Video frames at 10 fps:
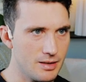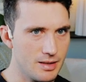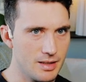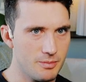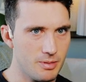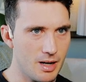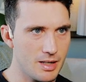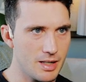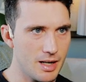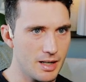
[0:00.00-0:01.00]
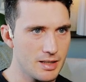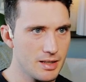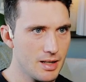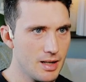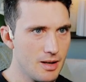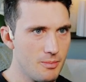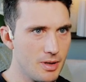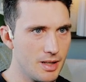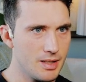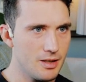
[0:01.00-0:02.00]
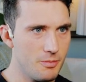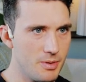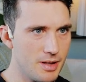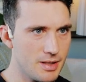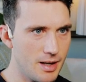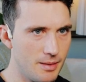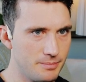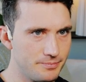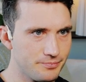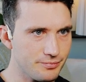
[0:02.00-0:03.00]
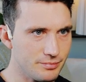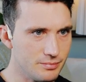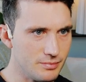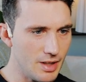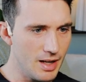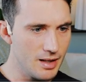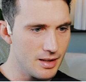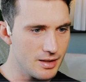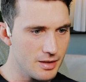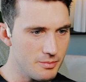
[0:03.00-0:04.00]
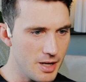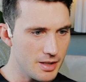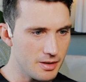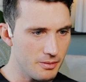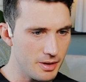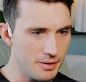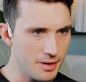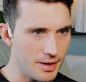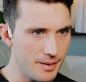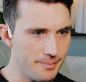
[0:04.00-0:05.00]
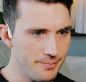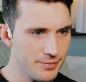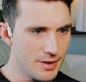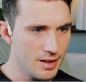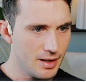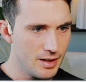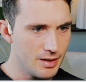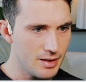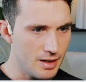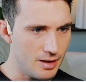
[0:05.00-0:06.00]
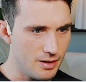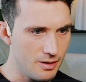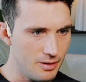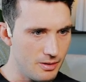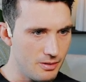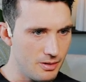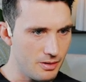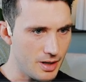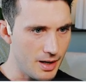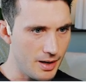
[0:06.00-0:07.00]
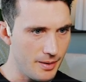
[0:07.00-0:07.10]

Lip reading: this project, but let's open this up and let's just make sure we're doing that. So, okay.